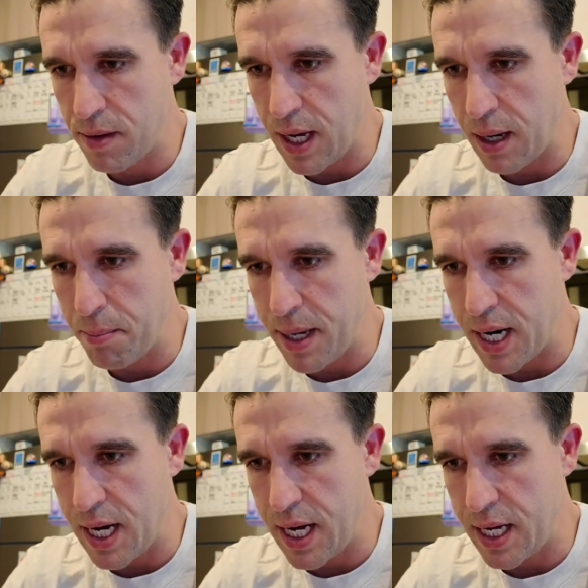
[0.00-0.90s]
getting
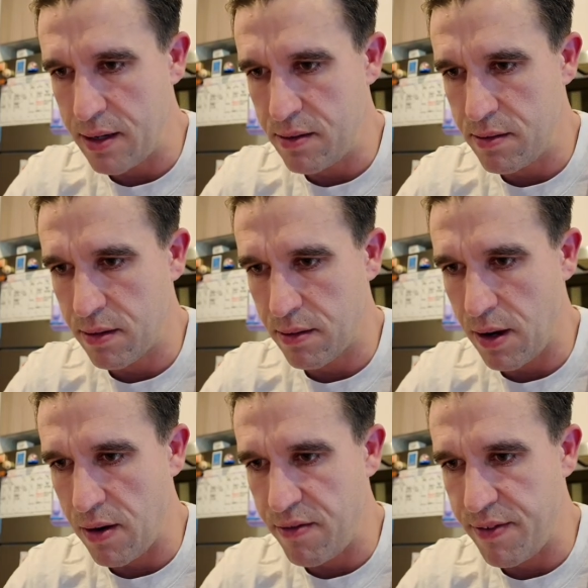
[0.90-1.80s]
better and
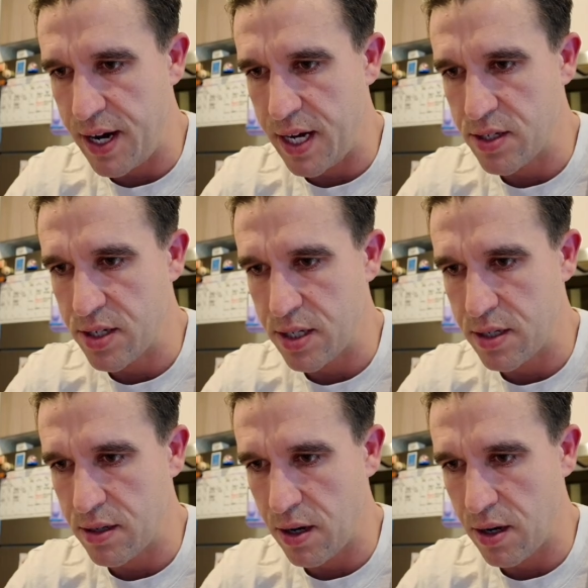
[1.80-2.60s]
going faster,